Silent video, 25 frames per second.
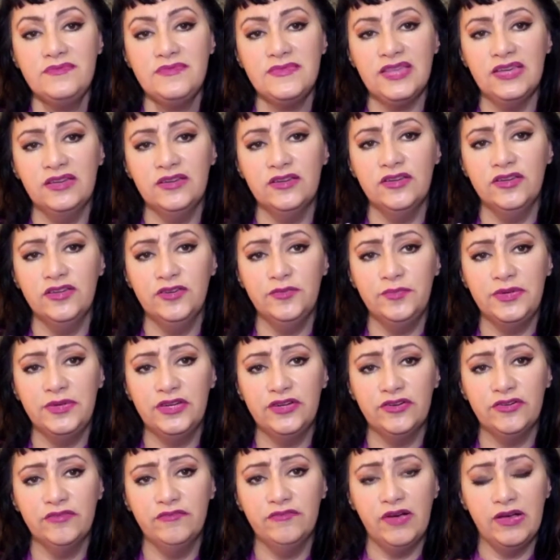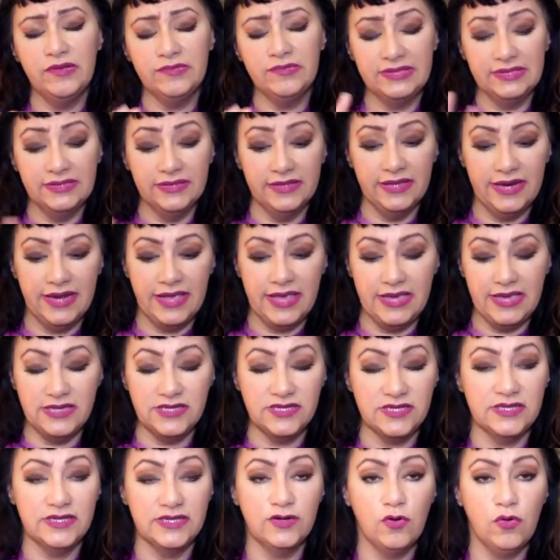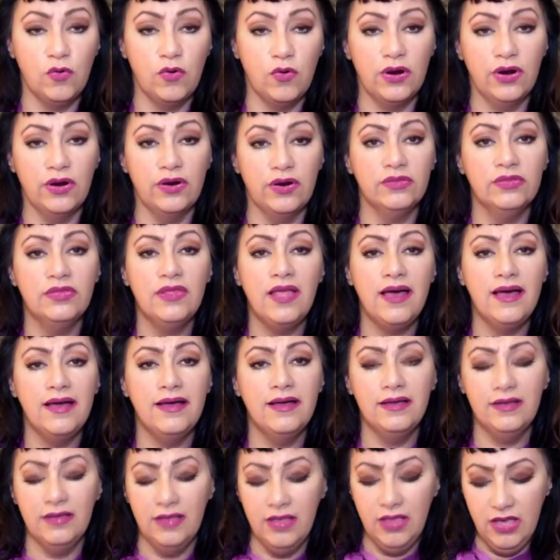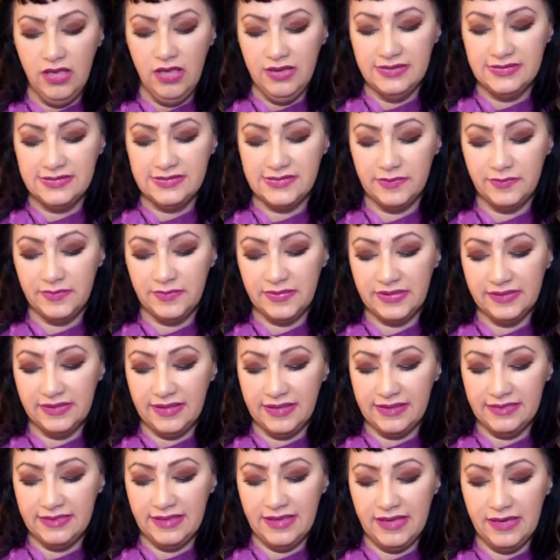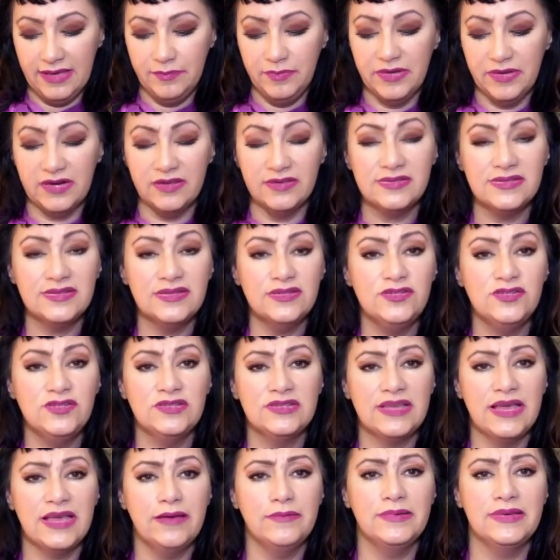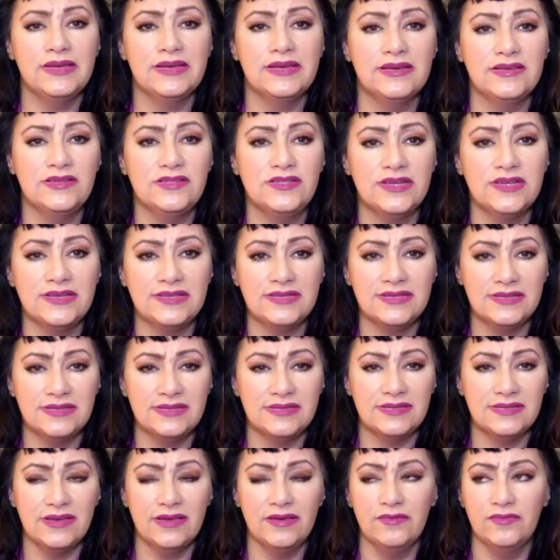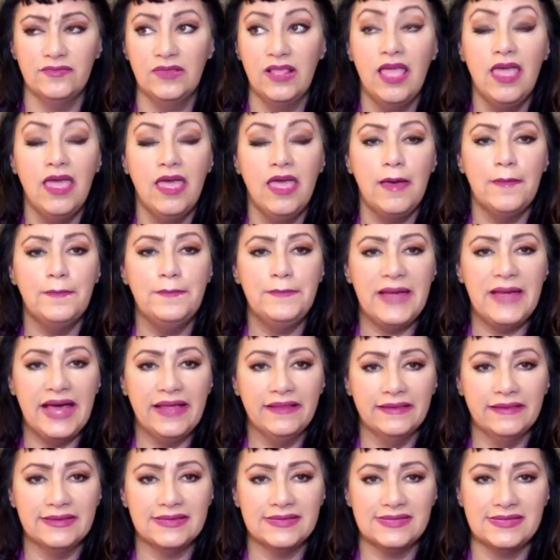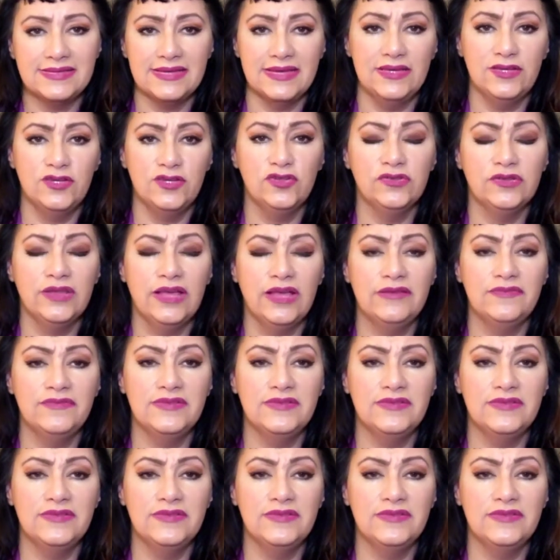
It could be you're involved in litigation or law, something like that. But also just having a justice of balance in your life.